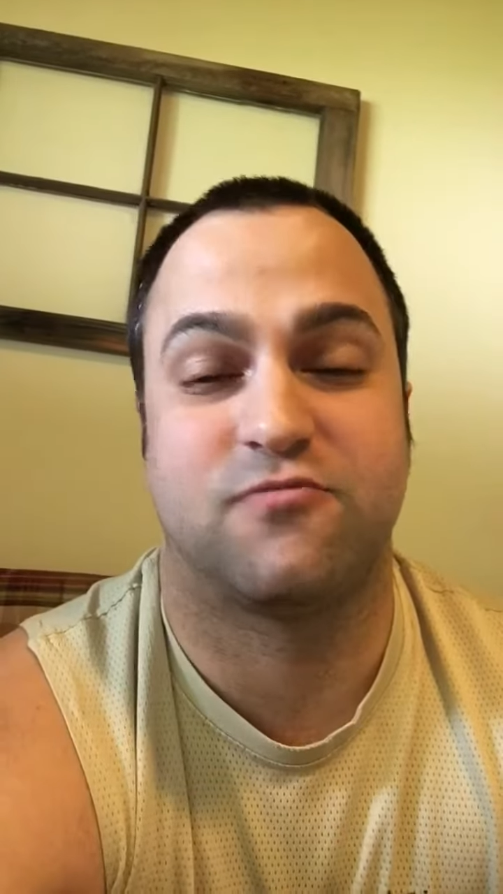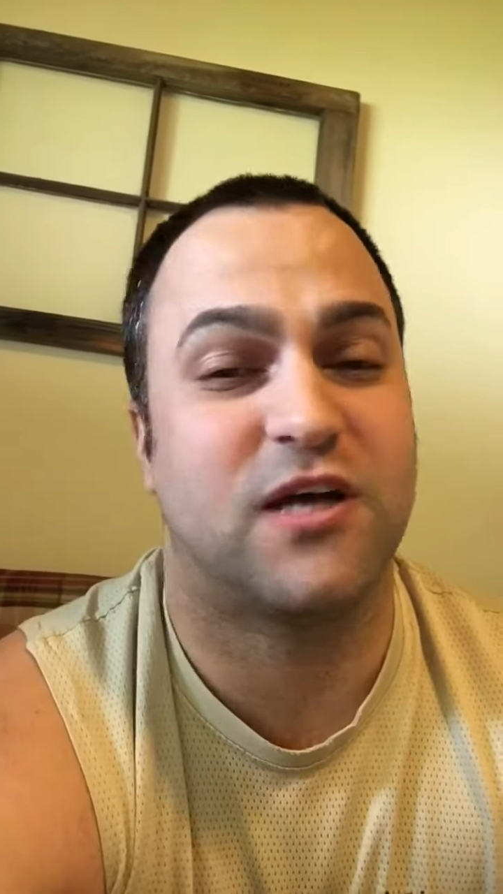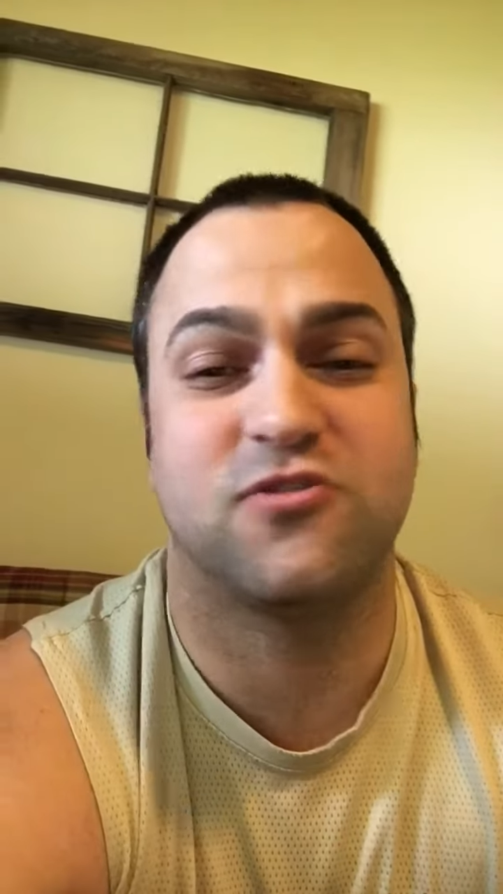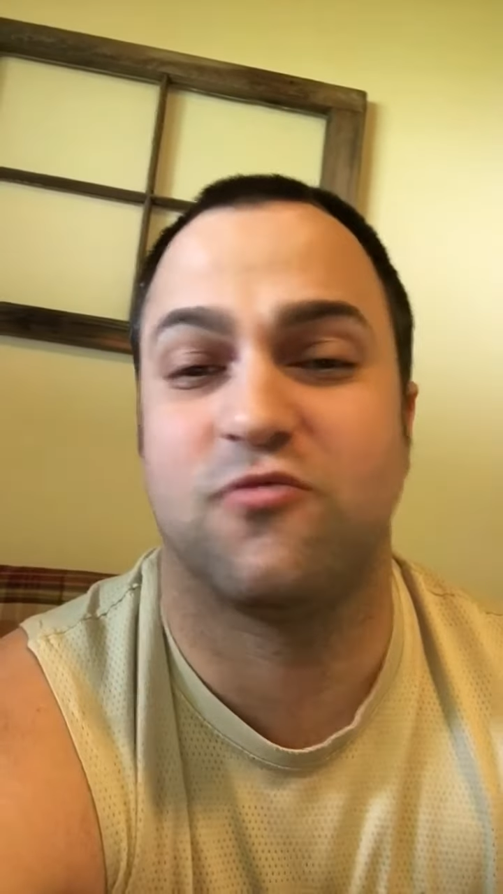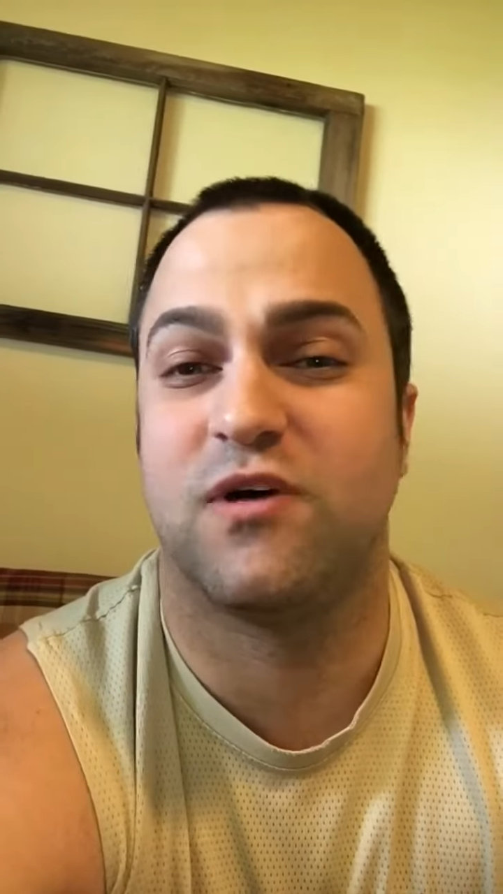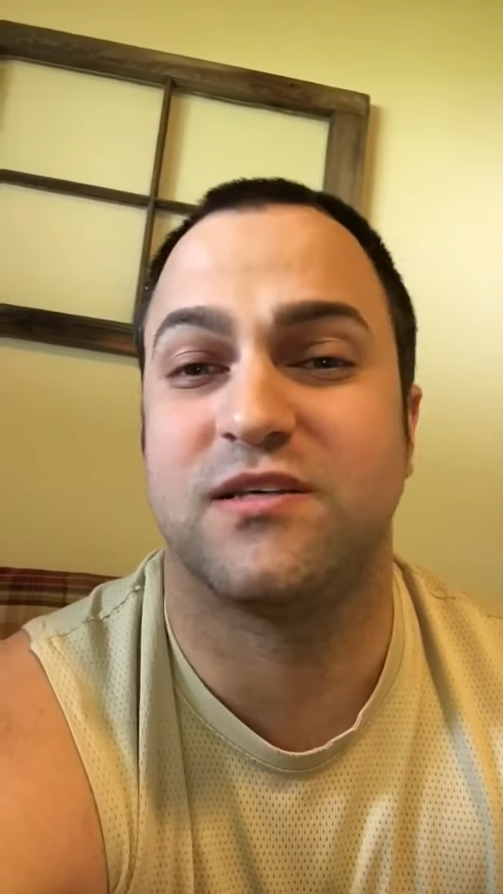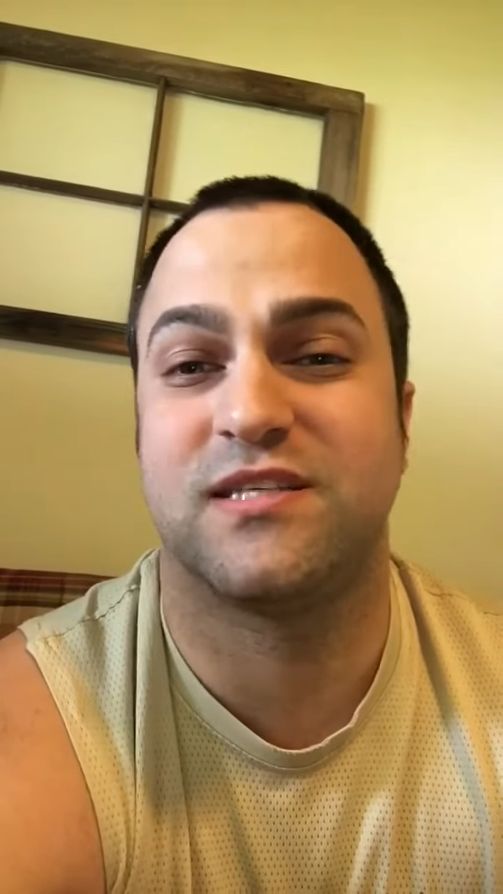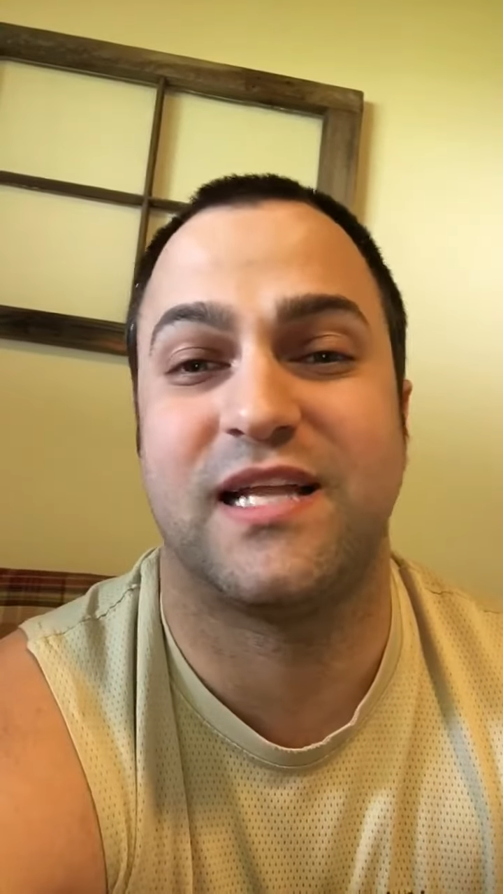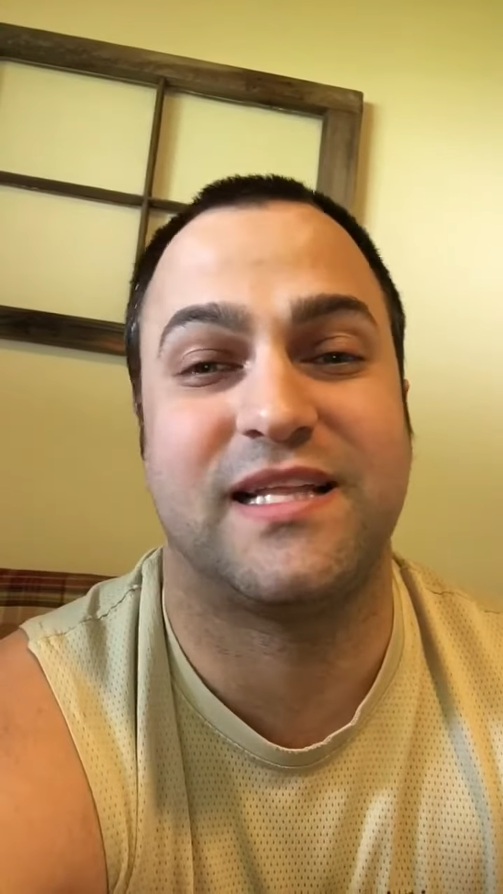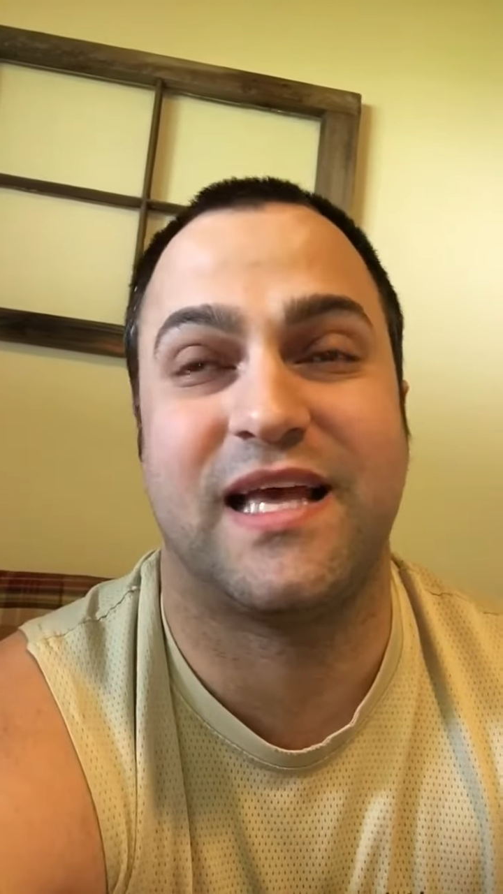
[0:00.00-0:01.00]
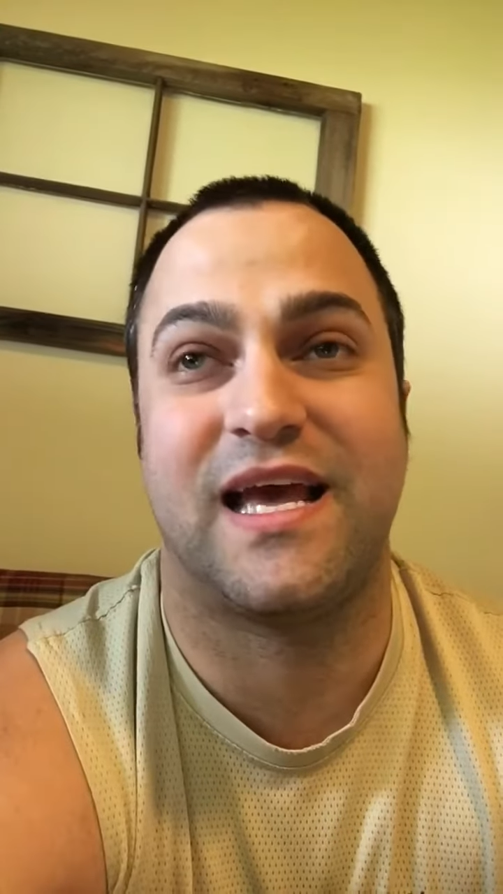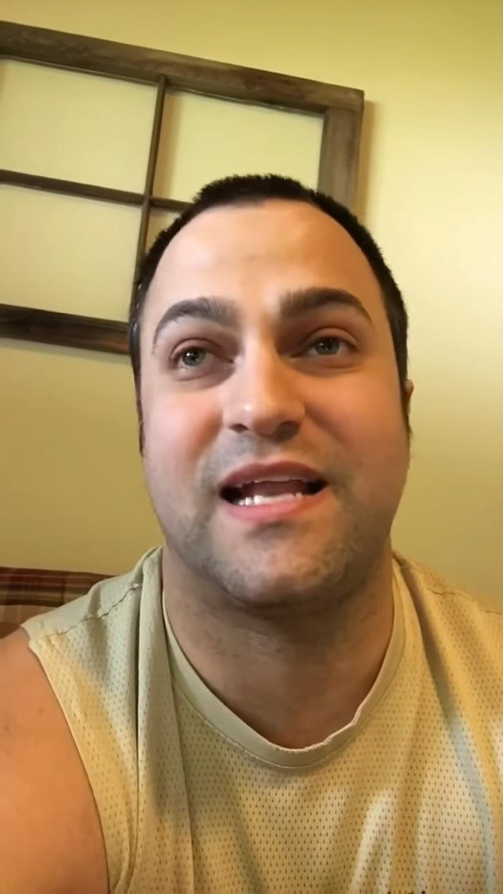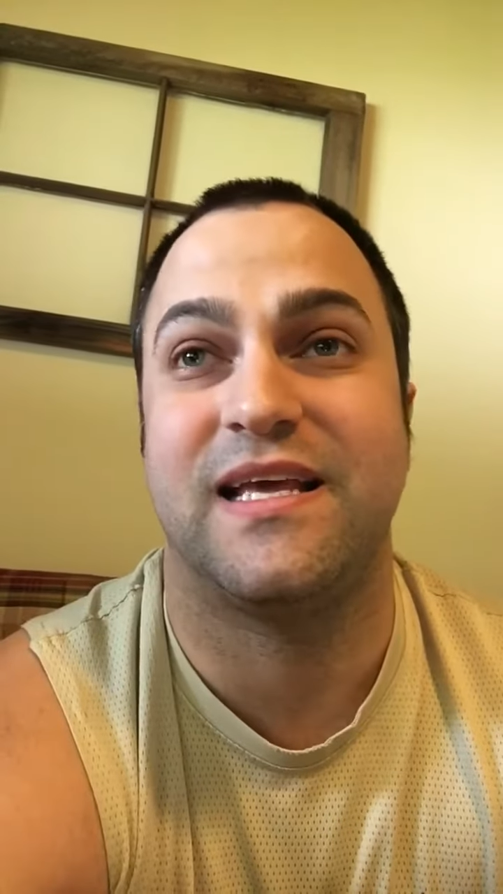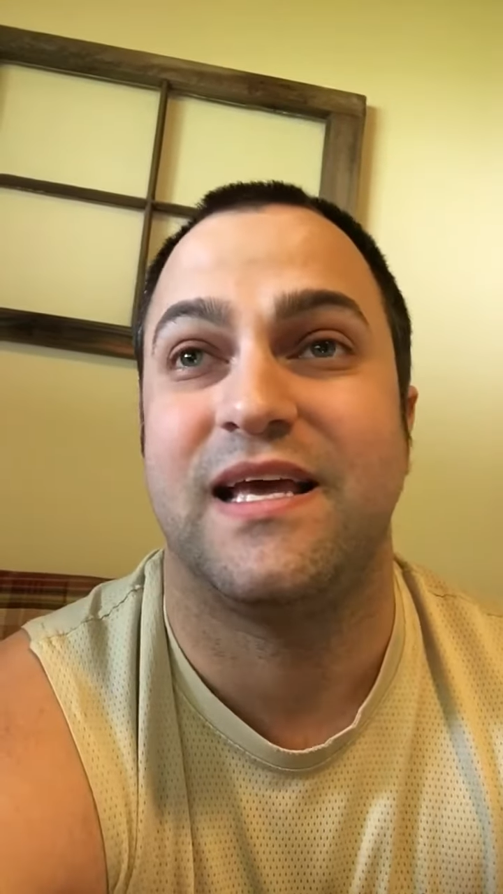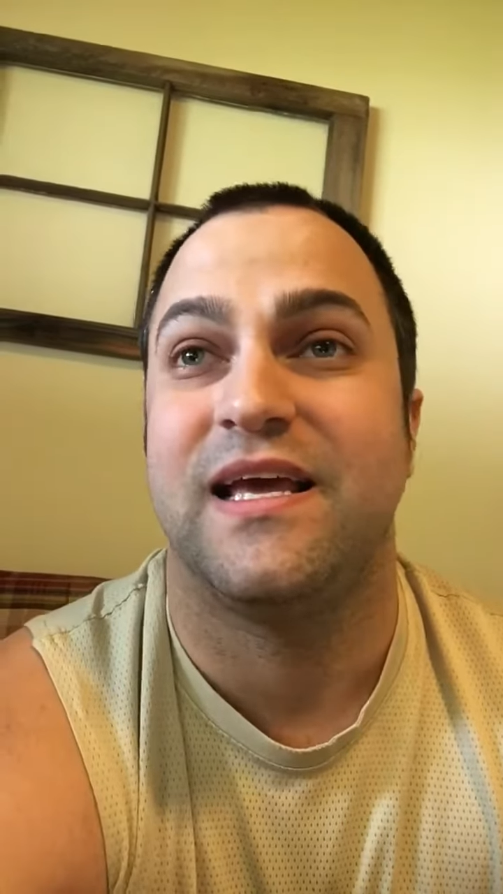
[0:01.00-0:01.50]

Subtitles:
Russell Wilson, in the end,